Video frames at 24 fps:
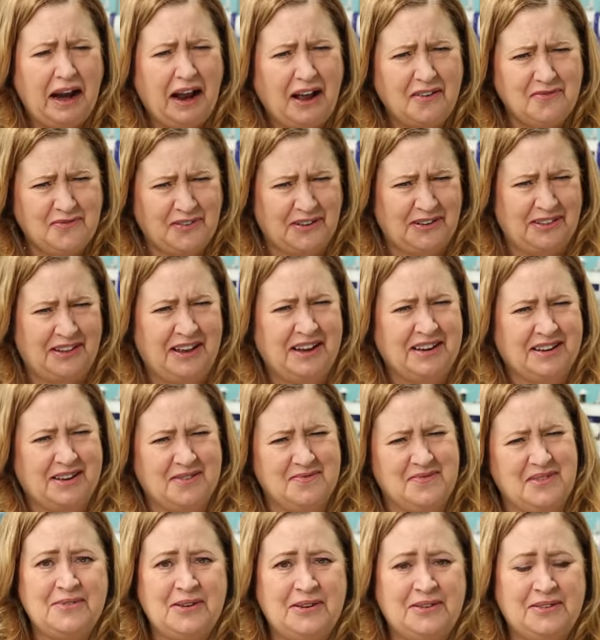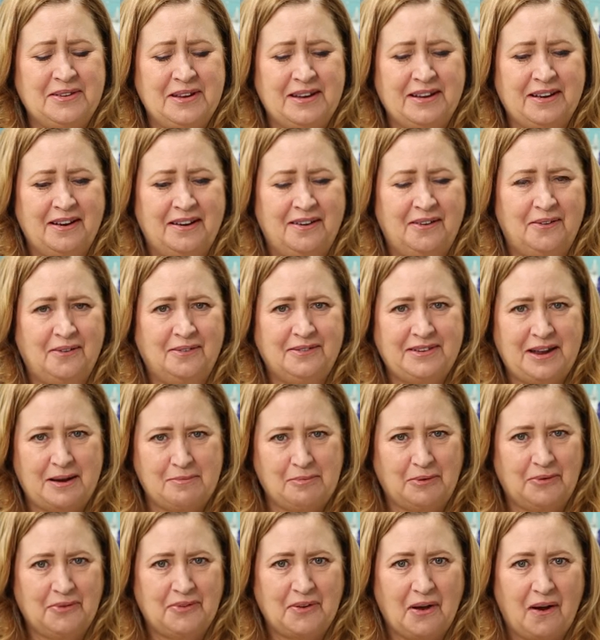I feel like I'm using a
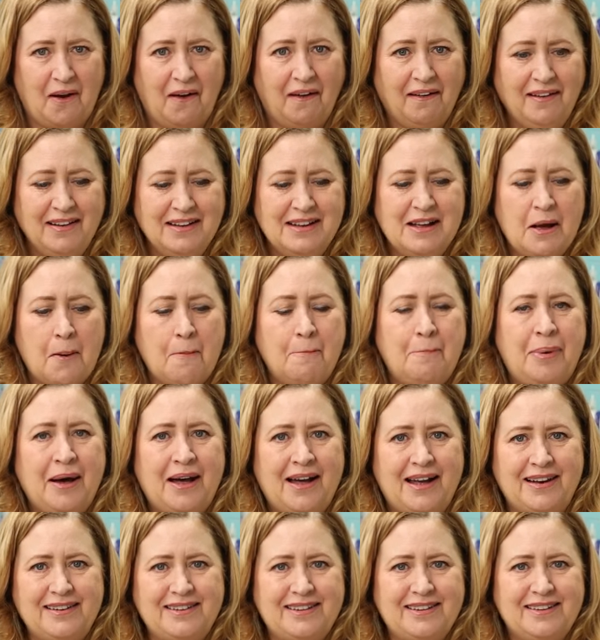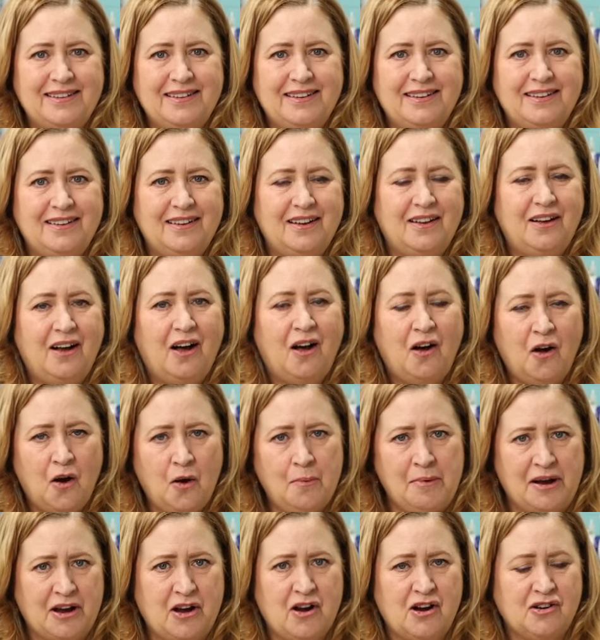table saw. But
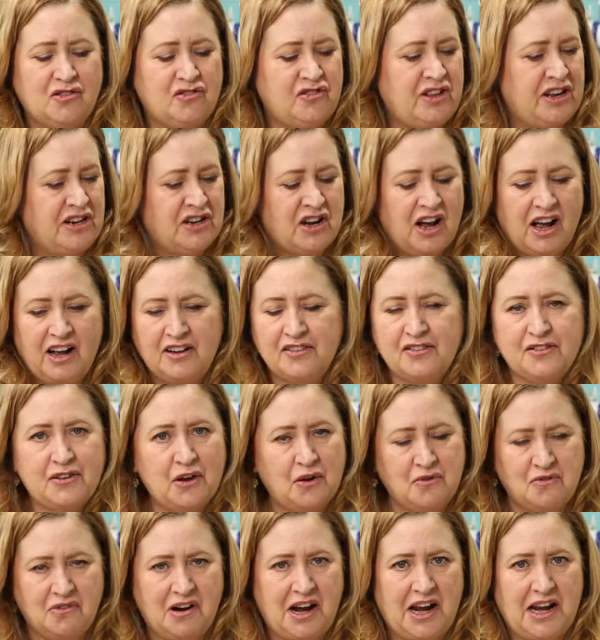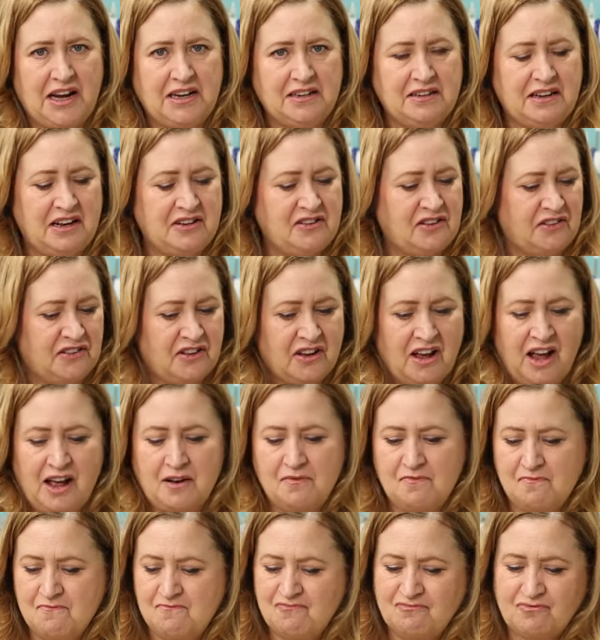oh my gosh, they cut so great. They just
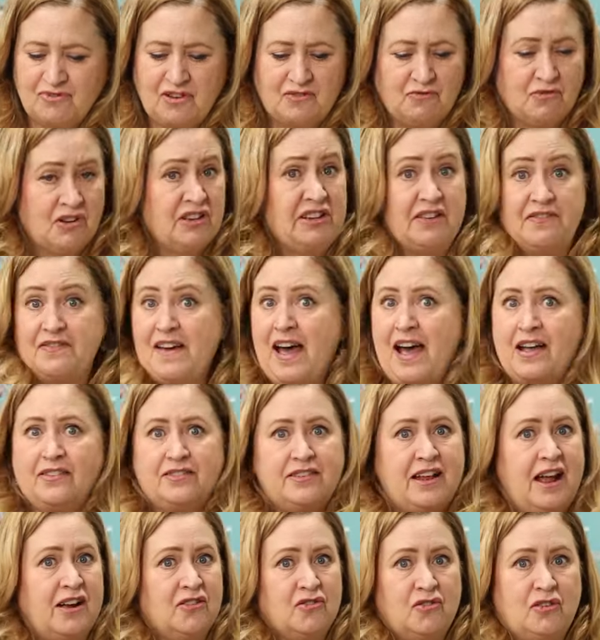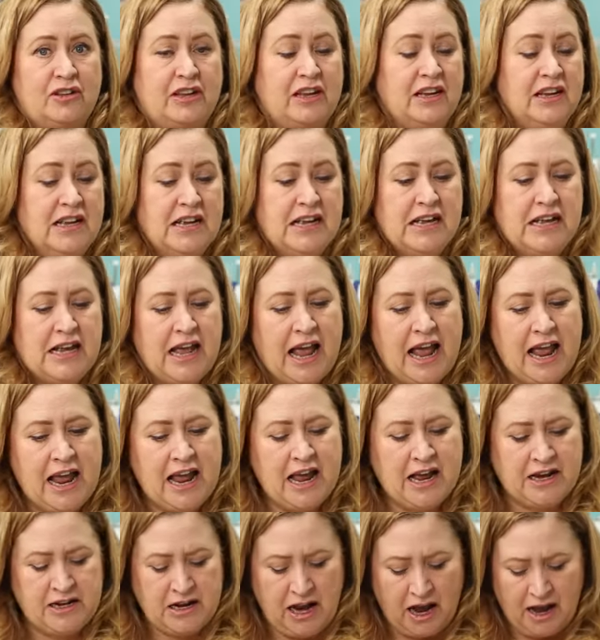cut really fast actually.
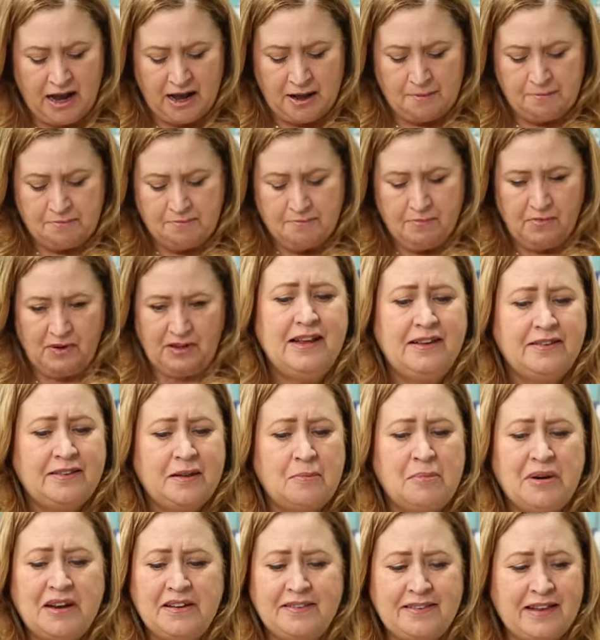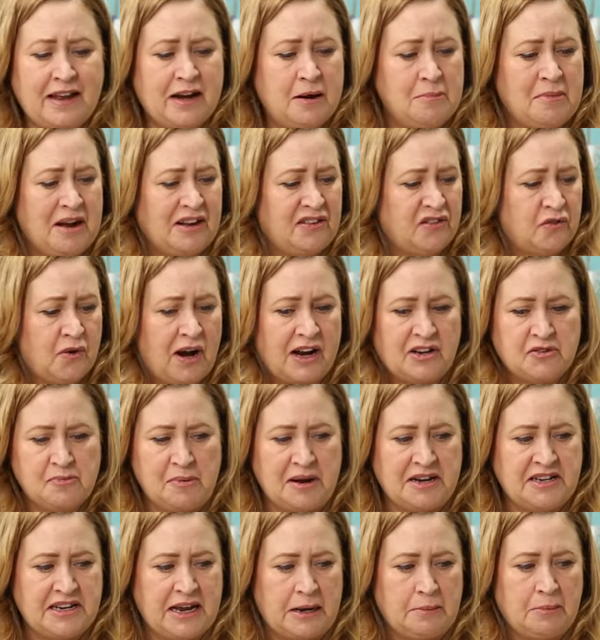And um, Somebody said I might
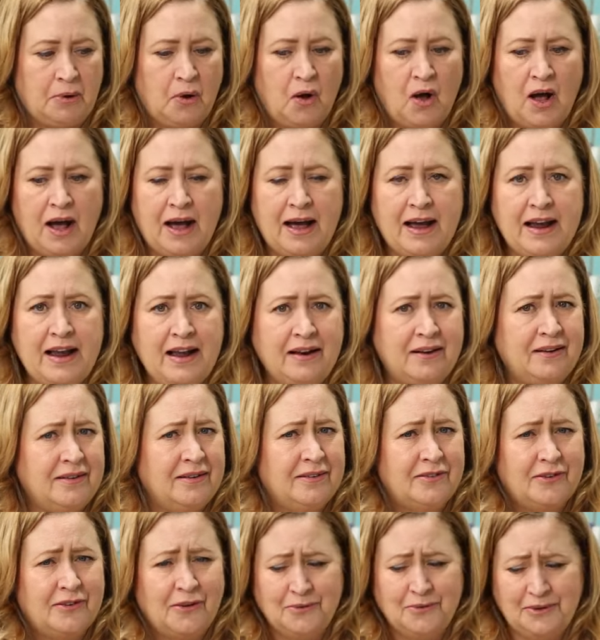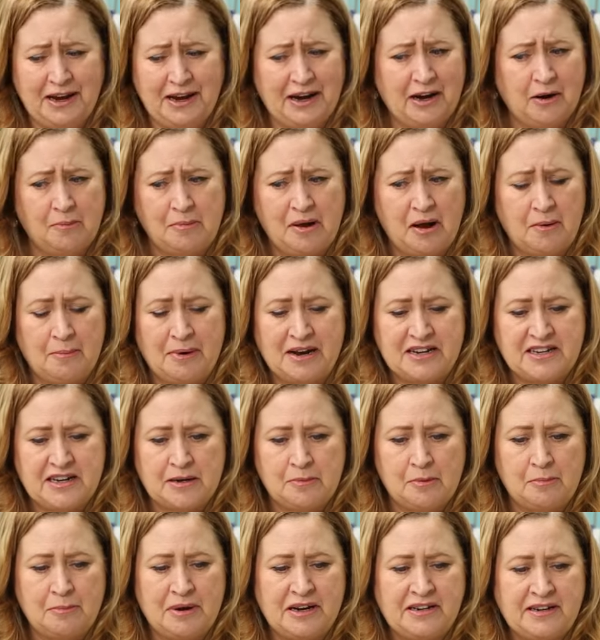scratch my table. I don't care about my
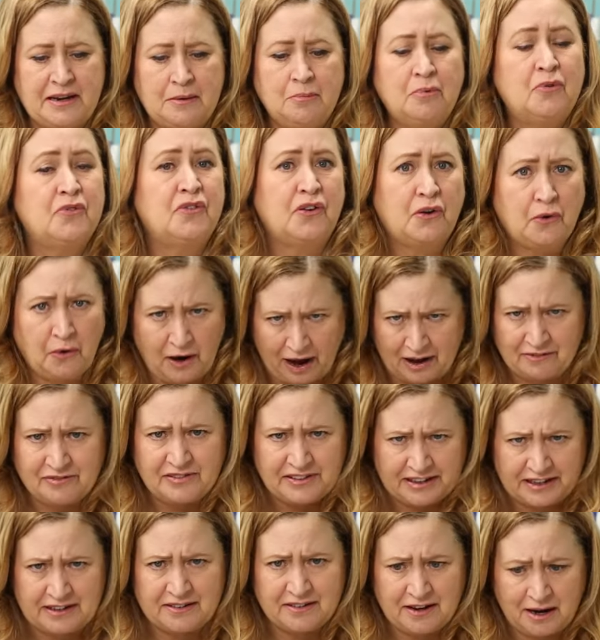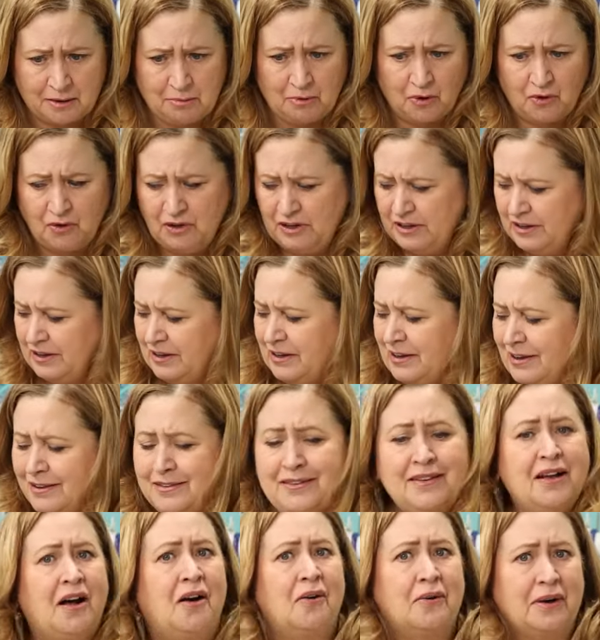table. My table is a crafting table.
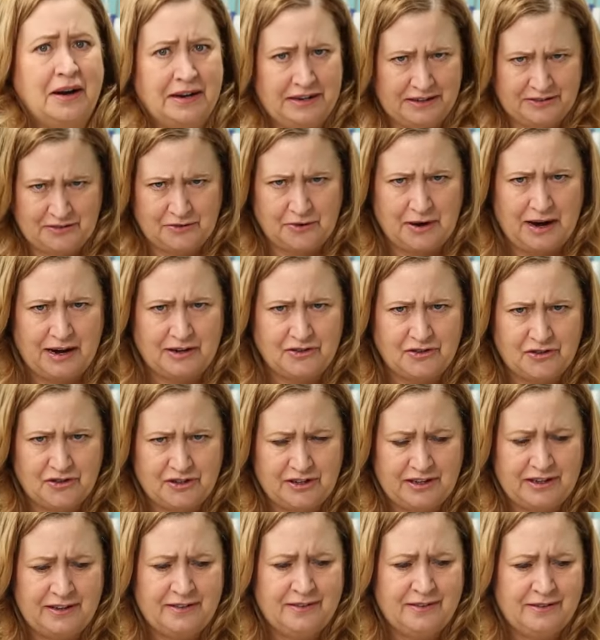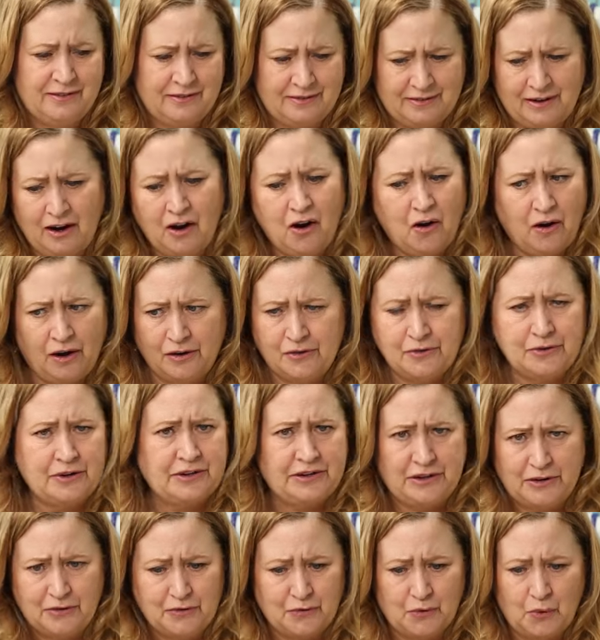It's already scratched. It's
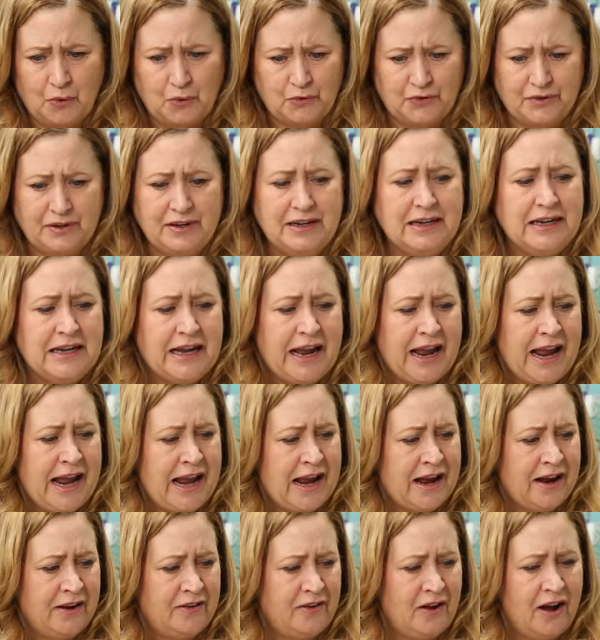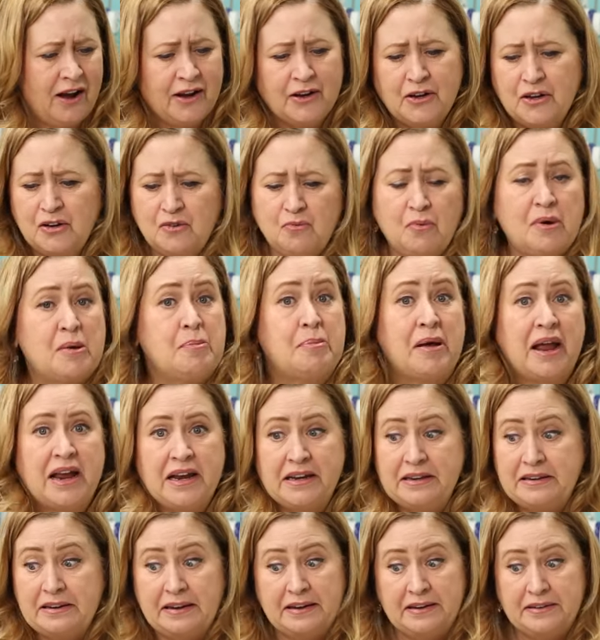100 years old and I could
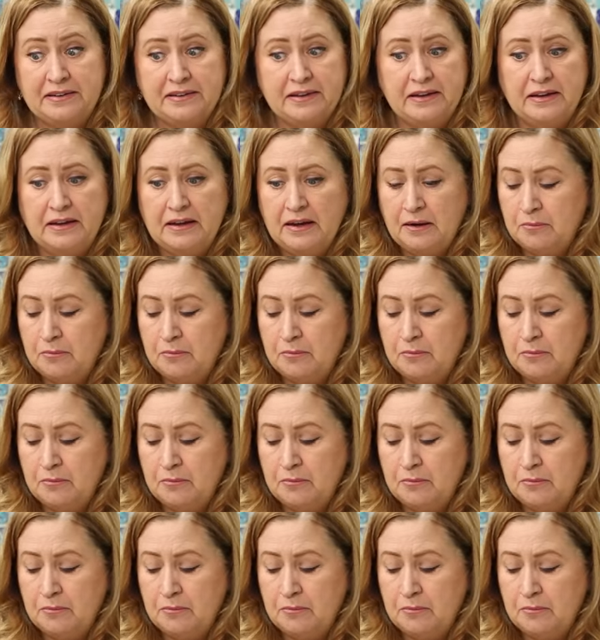repaint it.